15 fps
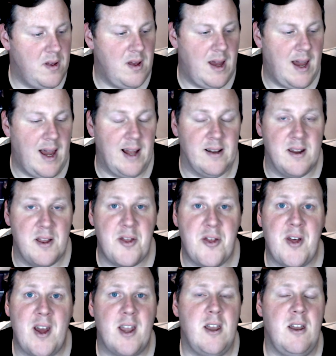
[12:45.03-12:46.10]
And
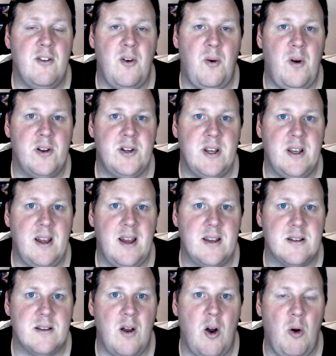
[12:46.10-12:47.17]
thank you for watching,
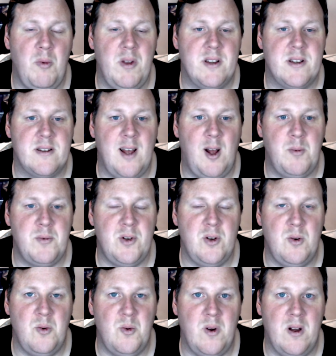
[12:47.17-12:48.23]
guys. Hope this has helped
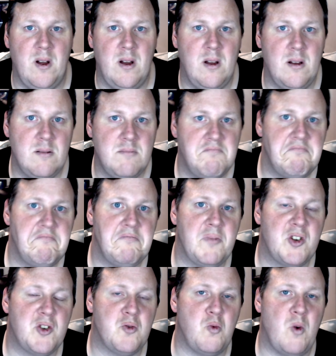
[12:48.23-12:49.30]
you
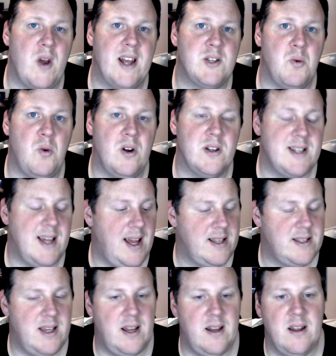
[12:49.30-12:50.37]
sway towards a
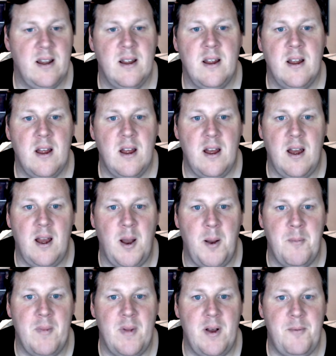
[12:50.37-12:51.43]
headset.
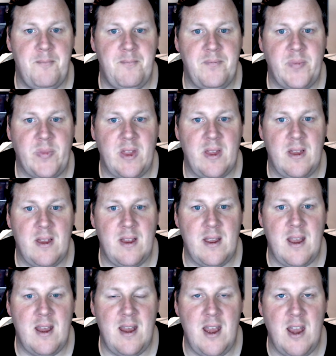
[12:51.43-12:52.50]

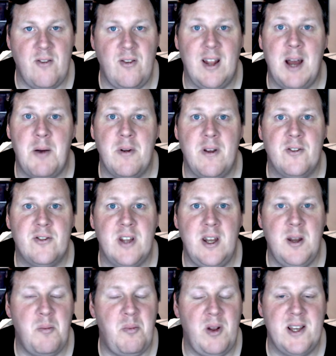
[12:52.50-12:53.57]
If you like what you've
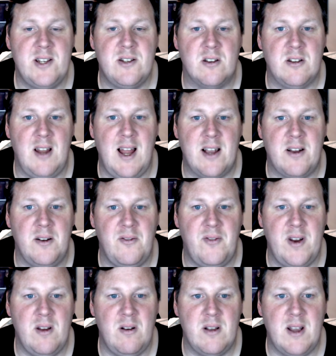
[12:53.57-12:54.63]
seen, please toss a like on the
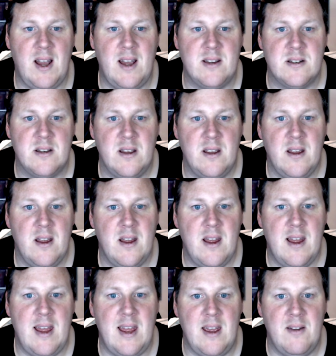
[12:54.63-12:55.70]
video, guys.
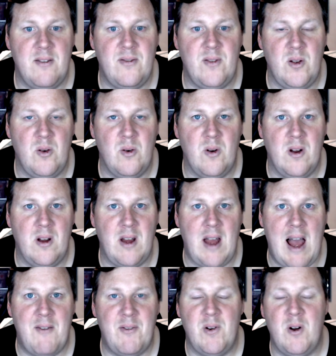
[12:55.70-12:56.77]
If you
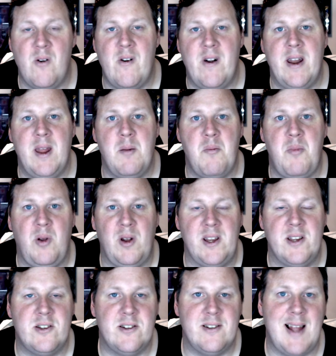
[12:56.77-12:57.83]
haven't already,
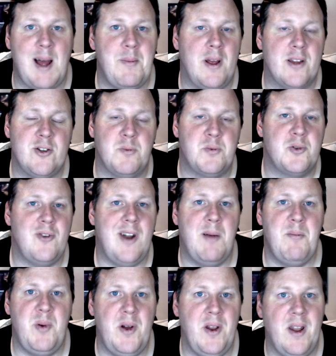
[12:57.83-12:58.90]
please slam that
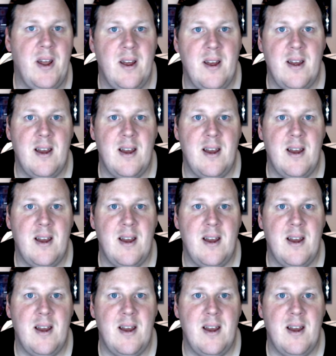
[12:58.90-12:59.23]
subscribe button.